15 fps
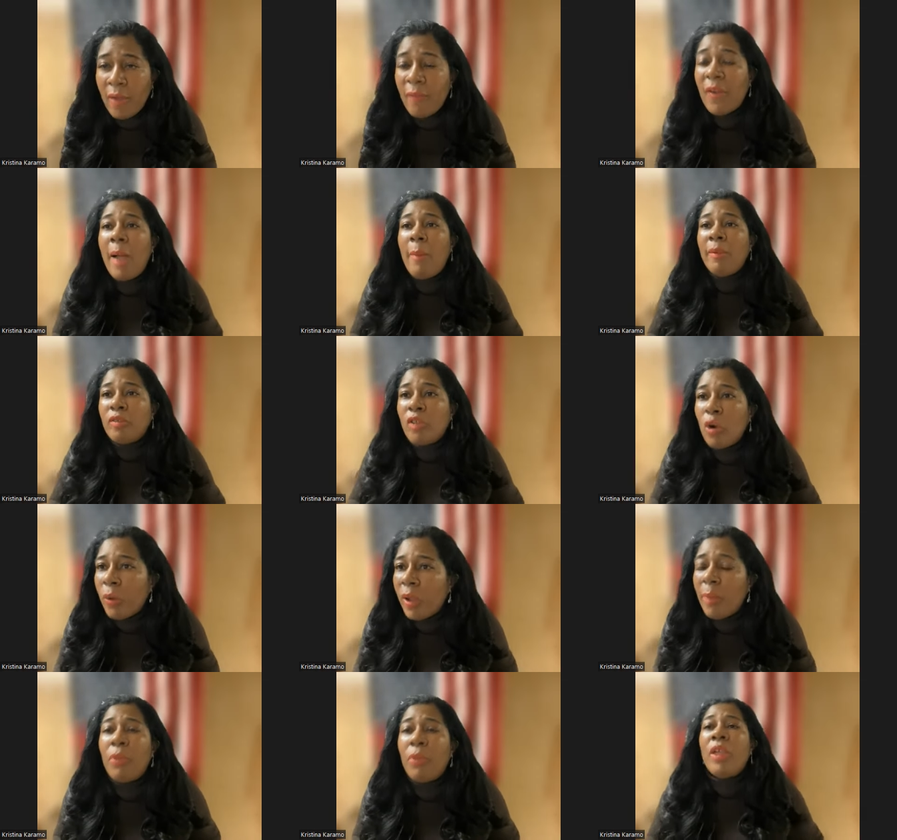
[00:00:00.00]
If I was
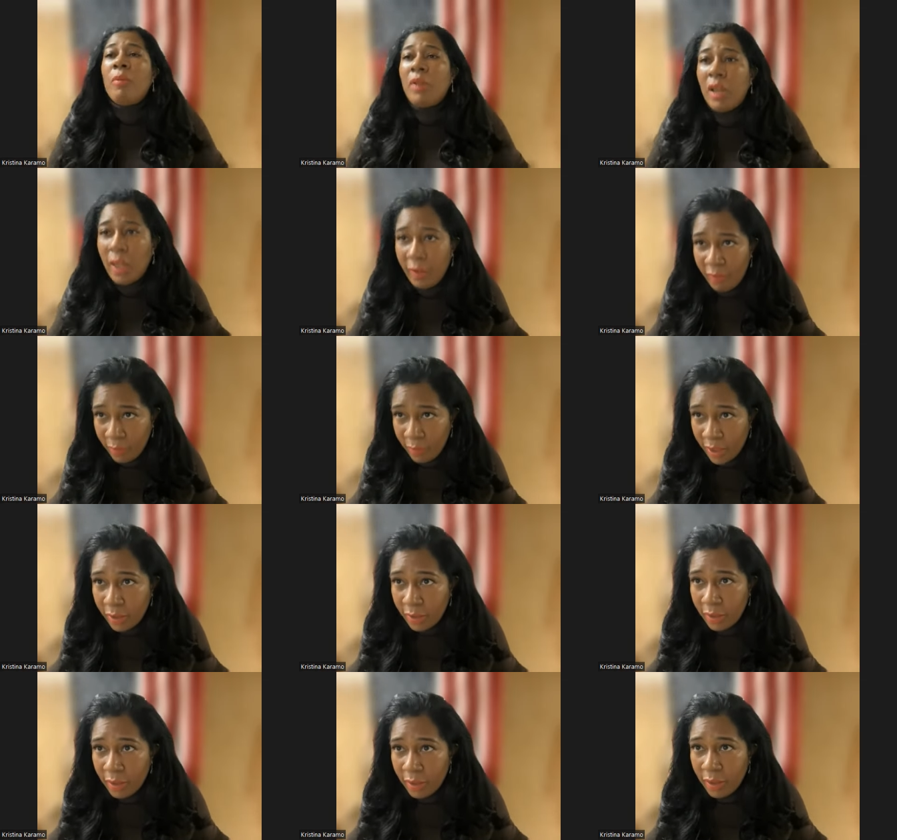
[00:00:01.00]
corrupt, they would love me.
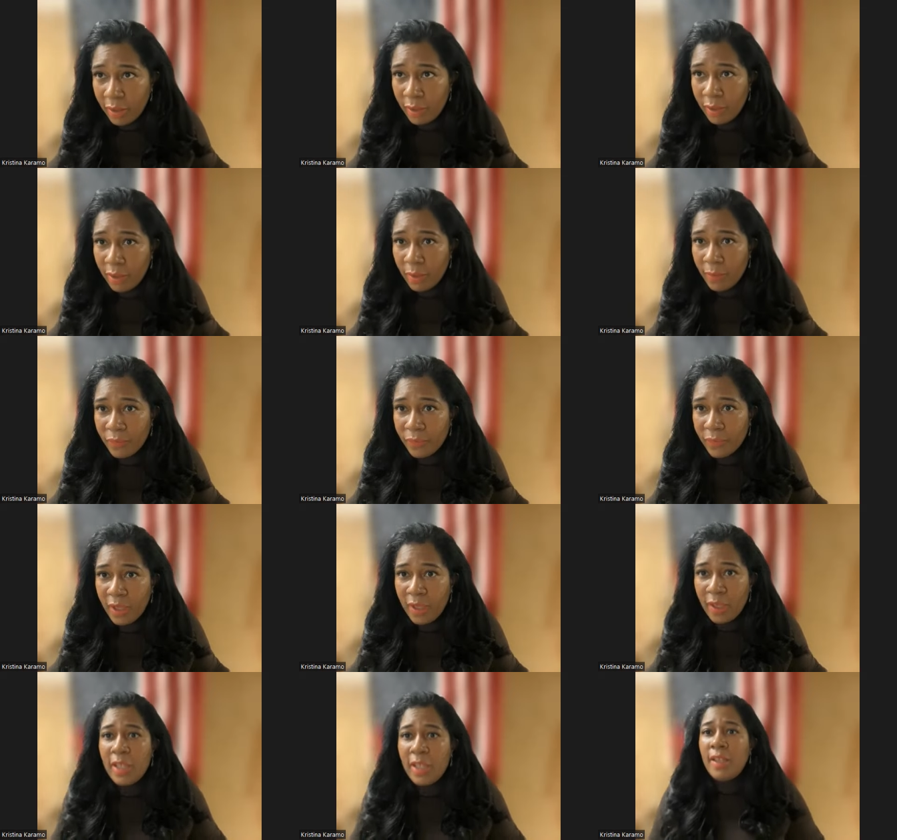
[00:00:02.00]

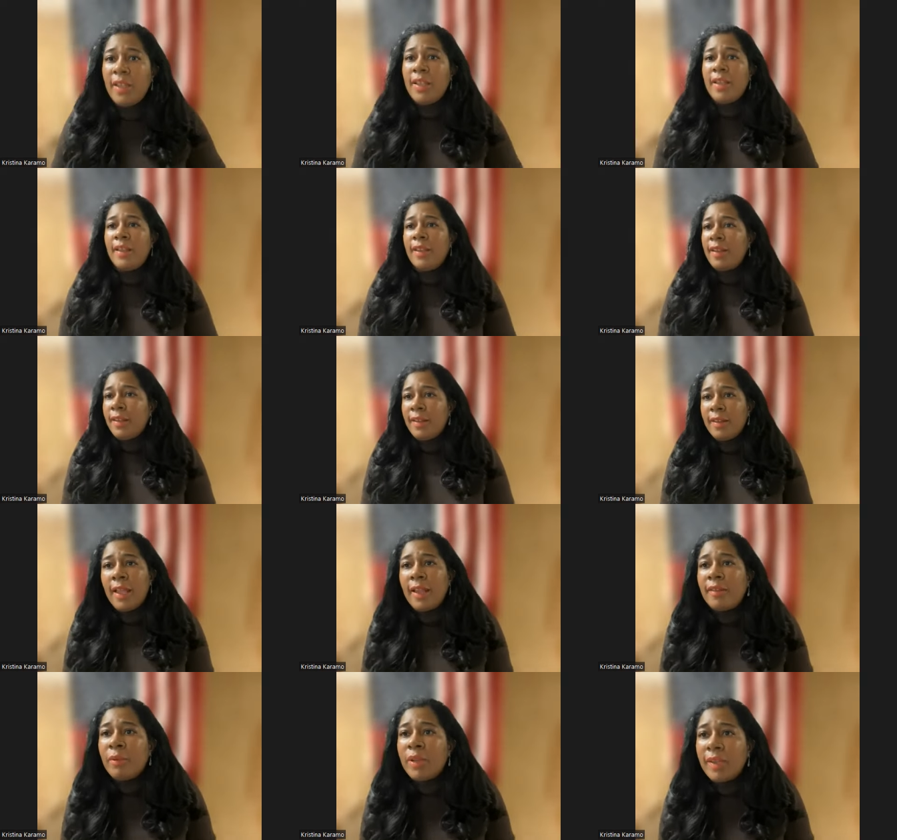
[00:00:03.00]
It, it, it, it, it,
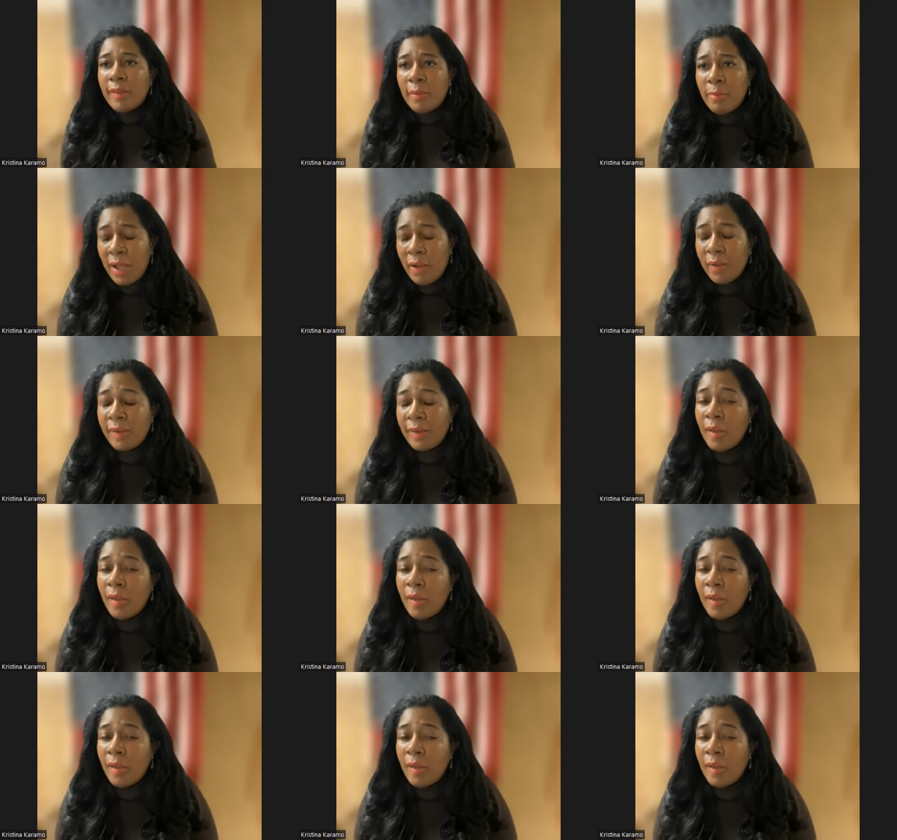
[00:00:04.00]
that's what it's about.